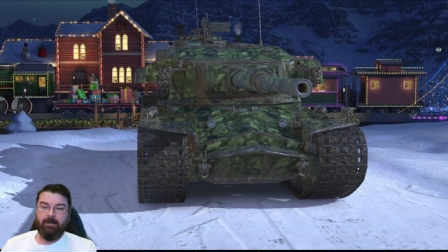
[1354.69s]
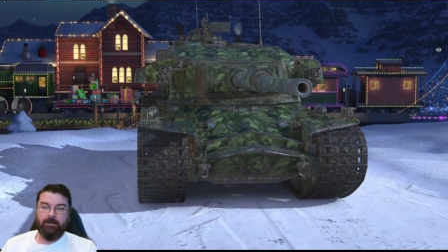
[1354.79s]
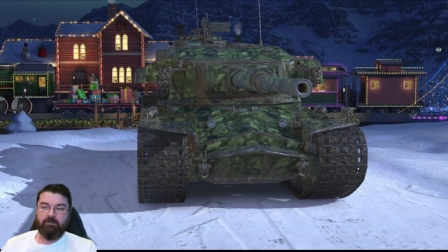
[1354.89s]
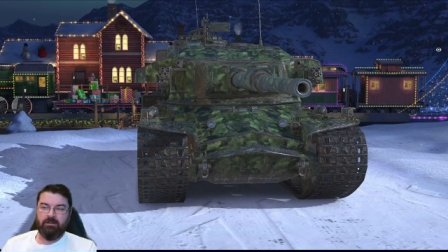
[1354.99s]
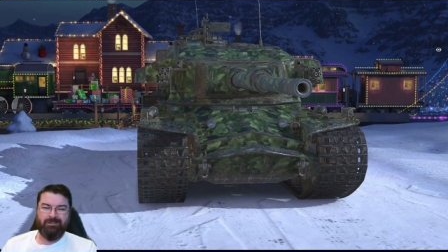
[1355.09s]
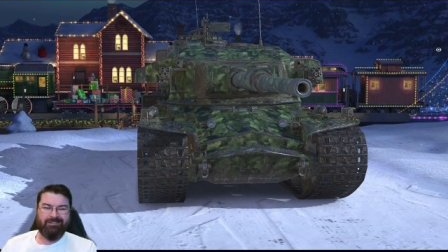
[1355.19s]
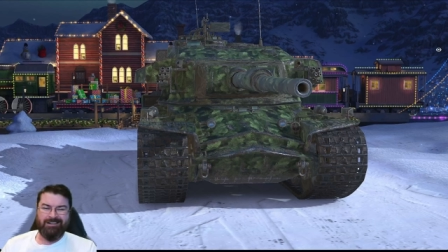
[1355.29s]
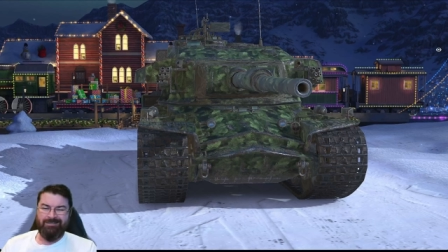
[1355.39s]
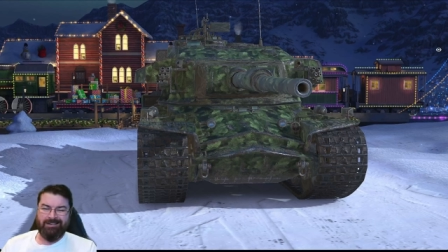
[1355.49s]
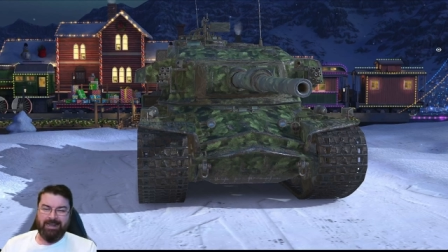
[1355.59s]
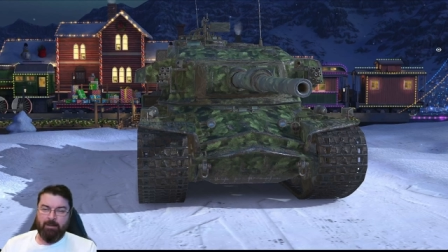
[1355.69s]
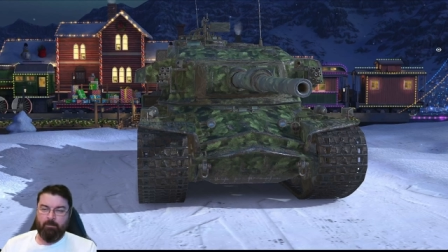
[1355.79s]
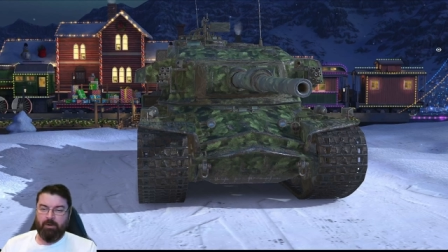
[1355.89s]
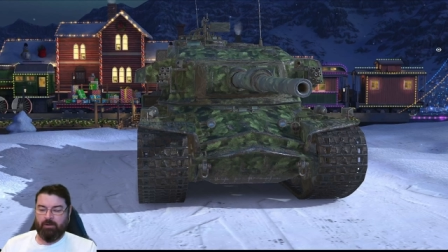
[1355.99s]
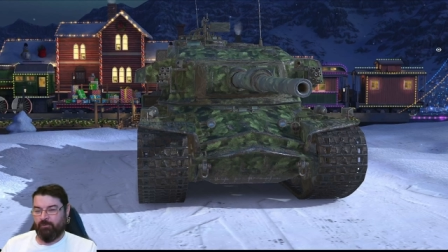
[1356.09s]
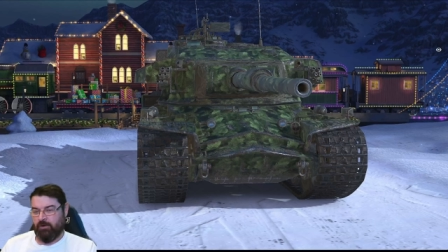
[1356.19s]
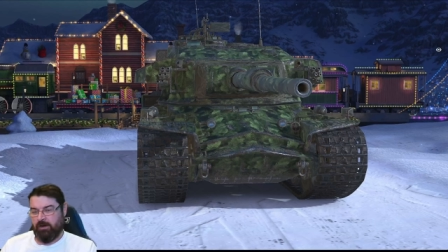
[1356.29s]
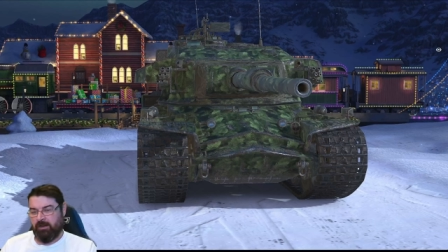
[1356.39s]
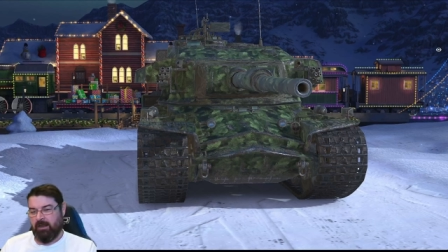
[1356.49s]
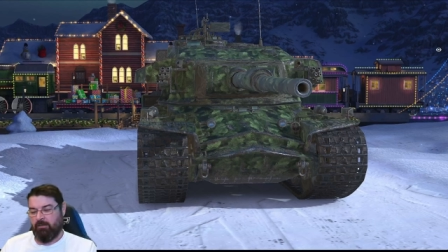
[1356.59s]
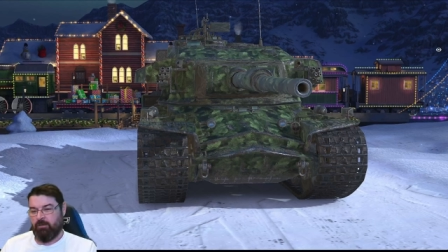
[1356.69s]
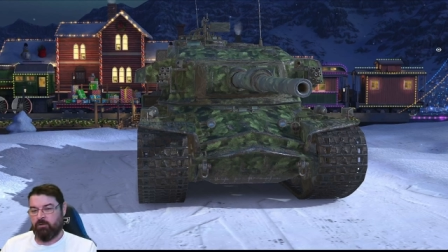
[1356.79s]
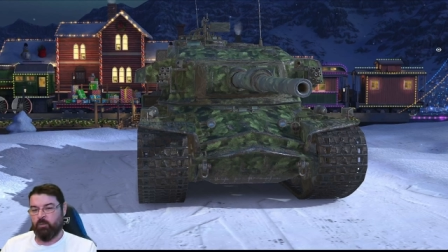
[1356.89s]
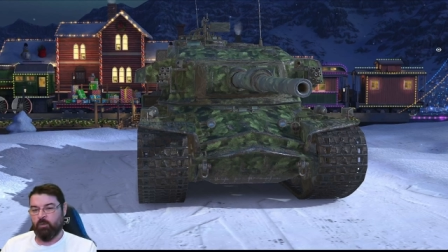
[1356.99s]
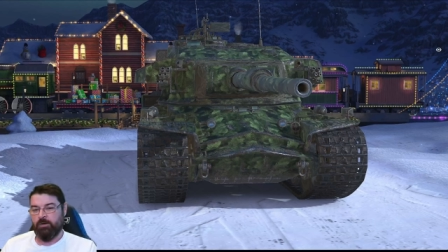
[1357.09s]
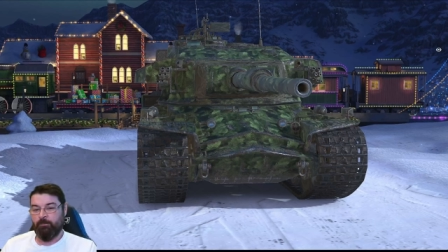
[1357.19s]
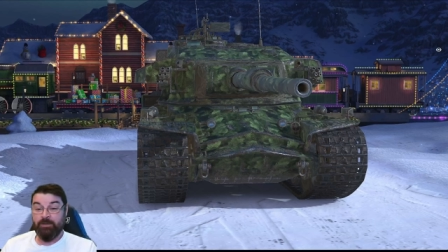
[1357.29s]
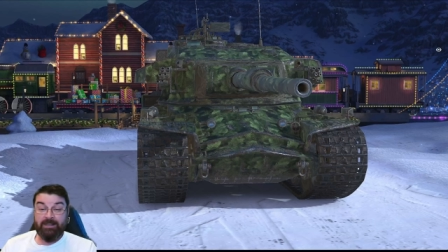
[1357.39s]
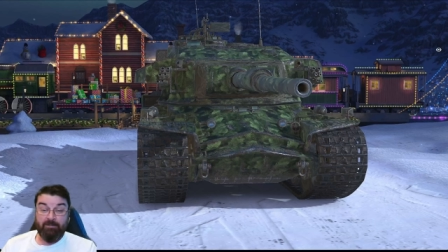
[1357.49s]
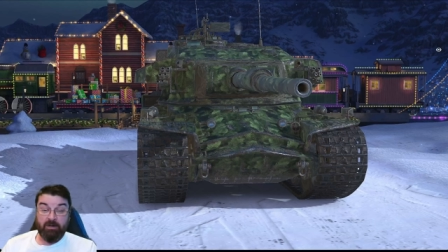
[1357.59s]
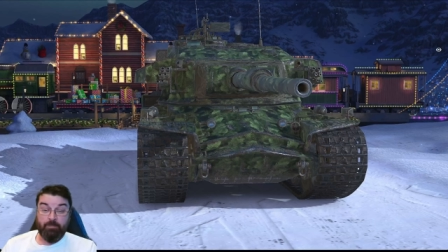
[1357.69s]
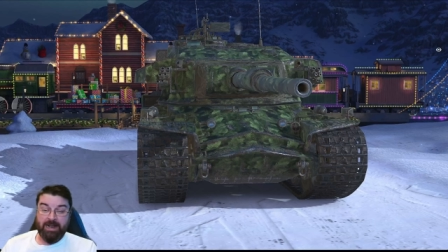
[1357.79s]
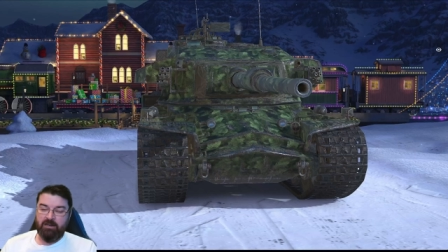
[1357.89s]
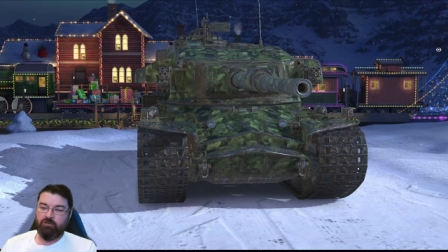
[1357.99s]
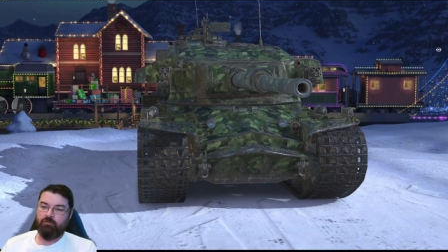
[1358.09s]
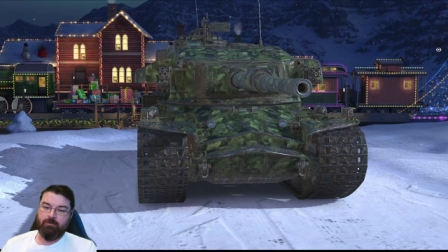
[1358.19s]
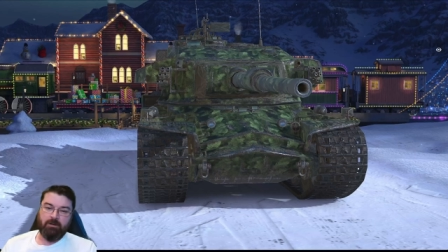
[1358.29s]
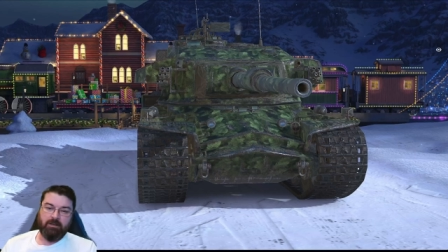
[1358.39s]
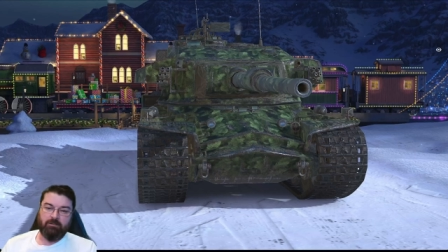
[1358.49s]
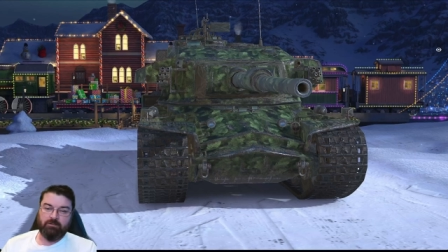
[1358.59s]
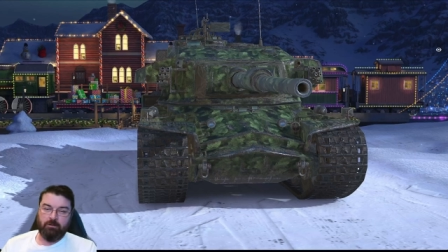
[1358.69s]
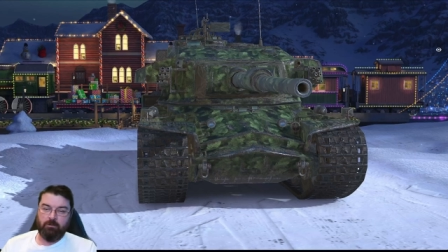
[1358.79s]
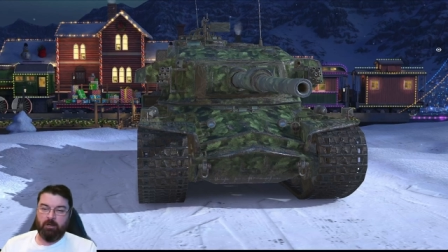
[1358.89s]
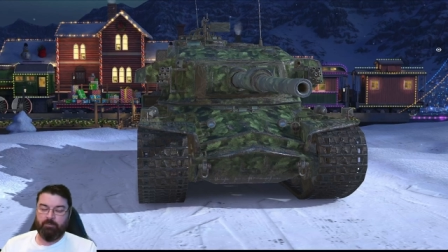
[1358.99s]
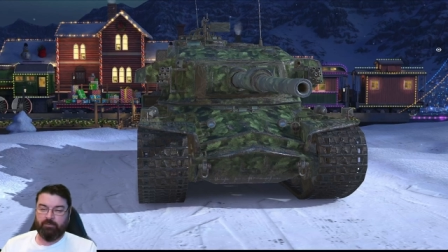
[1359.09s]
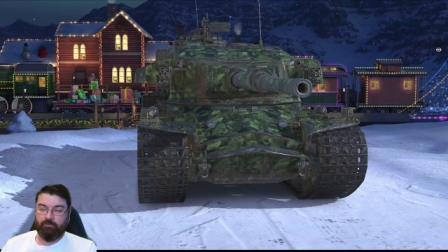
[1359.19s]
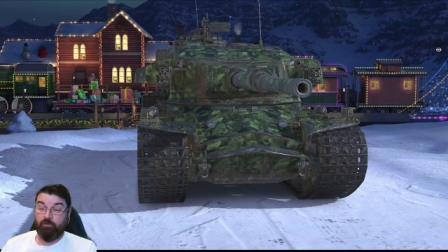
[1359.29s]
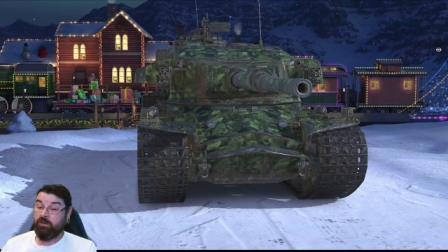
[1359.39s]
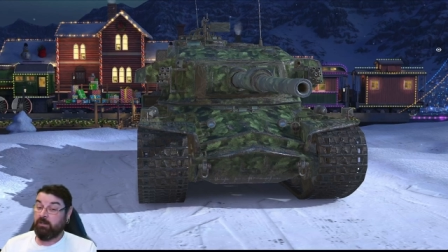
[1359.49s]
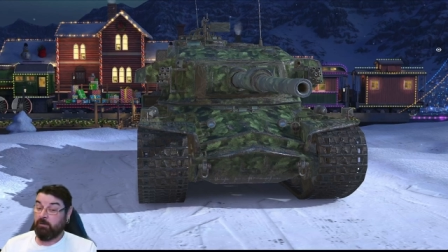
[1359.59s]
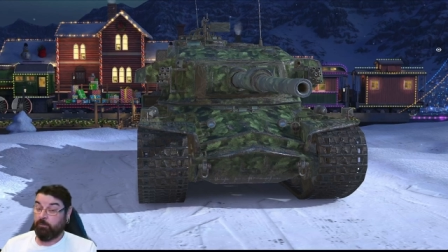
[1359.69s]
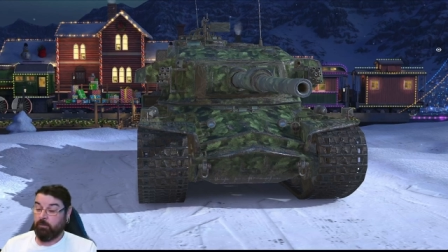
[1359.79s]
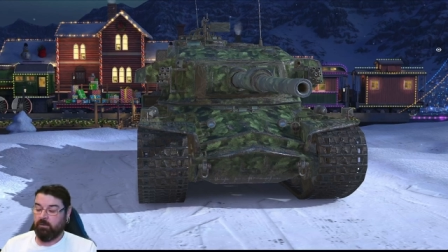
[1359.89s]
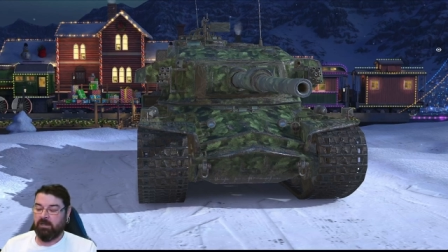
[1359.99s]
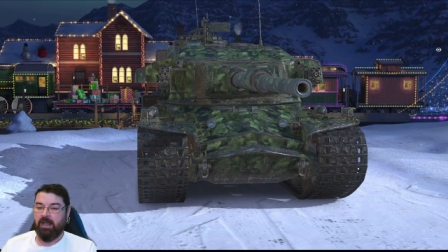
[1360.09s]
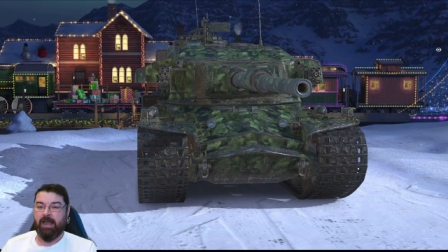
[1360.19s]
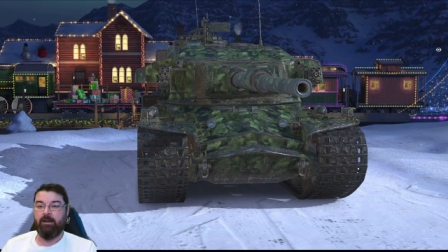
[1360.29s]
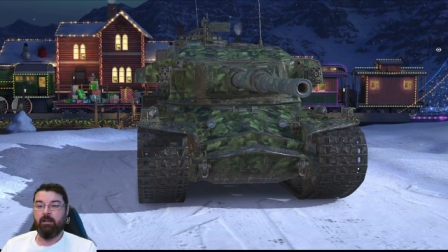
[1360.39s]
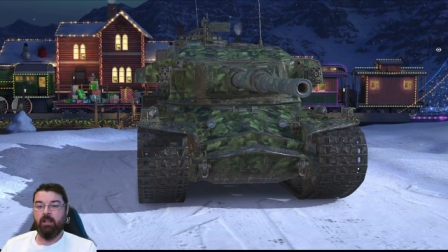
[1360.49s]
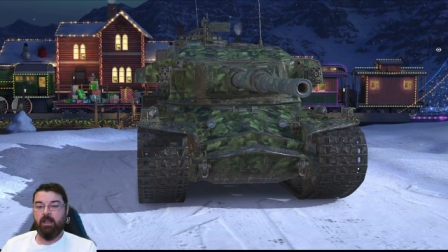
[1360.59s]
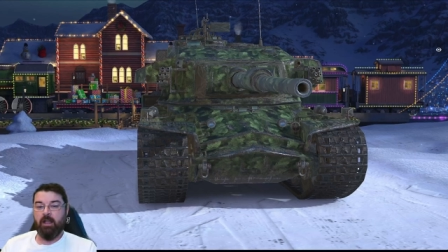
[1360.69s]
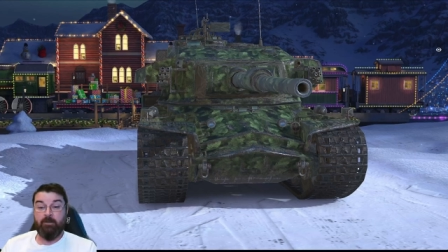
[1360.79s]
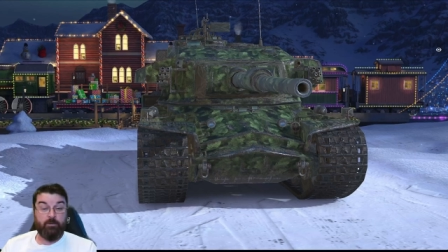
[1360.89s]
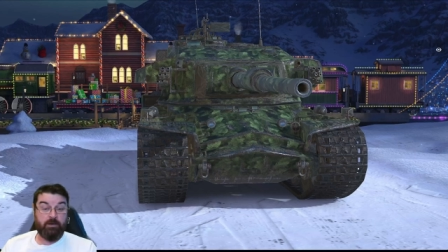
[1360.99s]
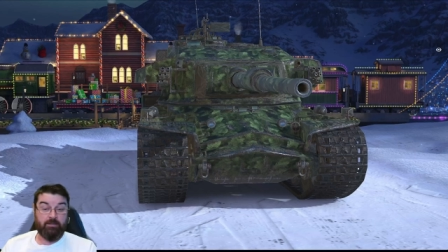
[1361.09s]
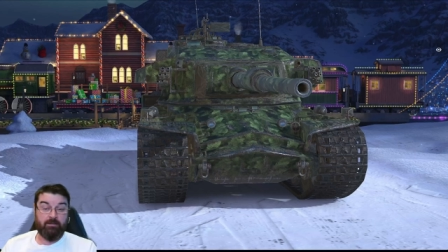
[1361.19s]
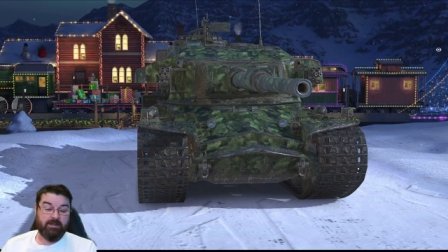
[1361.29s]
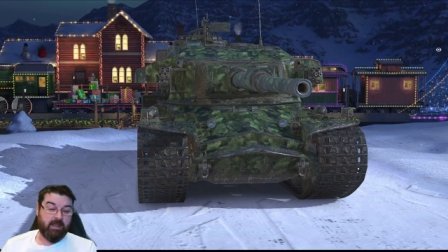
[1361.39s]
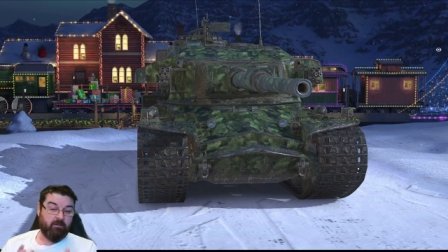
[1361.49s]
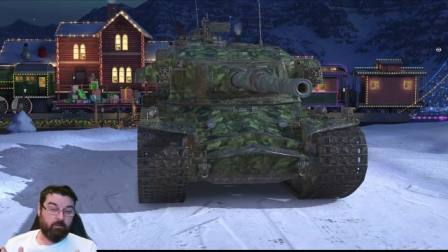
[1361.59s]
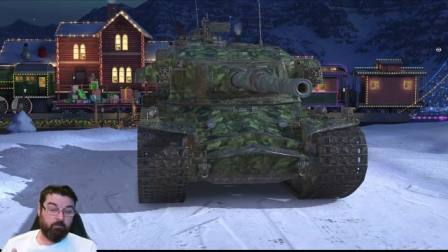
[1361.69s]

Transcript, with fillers: So don't gamble on trying to get this one give it a bash. Try and get the snow globes for free if you can. And if you get the tank,